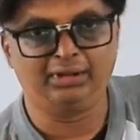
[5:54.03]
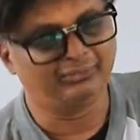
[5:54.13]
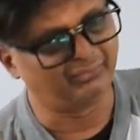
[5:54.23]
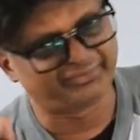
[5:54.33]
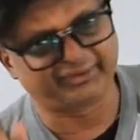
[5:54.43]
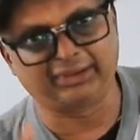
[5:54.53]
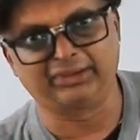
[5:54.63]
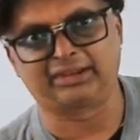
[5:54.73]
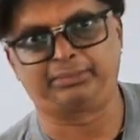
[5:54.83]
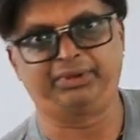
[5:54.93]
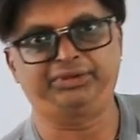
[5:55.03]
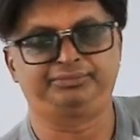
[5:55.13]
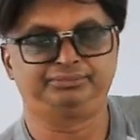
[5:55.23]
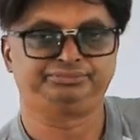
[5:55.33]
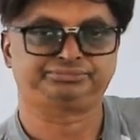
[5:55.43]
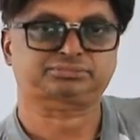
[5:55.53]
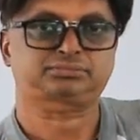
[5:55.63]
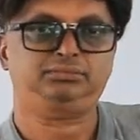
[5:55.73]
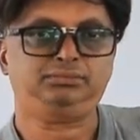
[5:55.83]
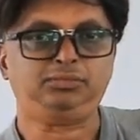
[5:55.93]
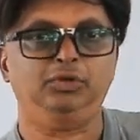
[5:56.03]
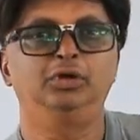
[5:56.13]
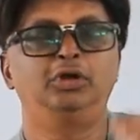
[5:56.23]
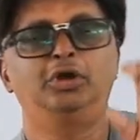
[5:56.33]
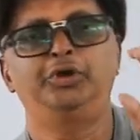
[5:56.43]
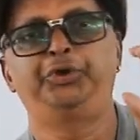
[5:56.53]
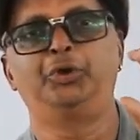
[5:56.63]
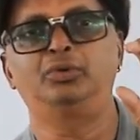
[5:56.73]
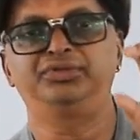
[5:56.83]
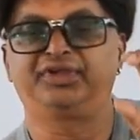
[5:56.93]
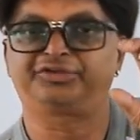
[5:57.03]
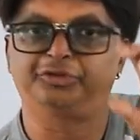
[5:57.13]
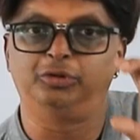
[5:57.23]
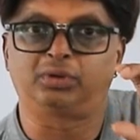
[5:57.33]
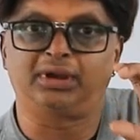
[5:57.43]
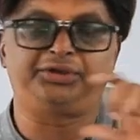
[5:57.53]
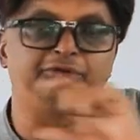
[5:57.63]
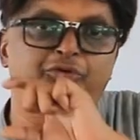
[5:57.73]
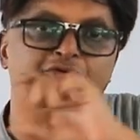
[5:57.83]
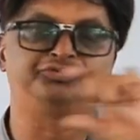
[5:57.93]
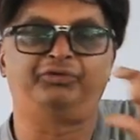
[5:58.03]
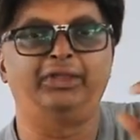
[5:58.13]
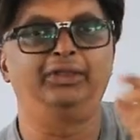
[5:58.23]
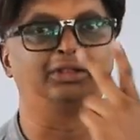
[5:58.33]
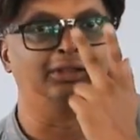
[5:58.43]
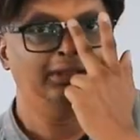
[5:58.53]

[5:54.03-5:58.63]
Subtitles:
Once again I repeat, don't just look at those final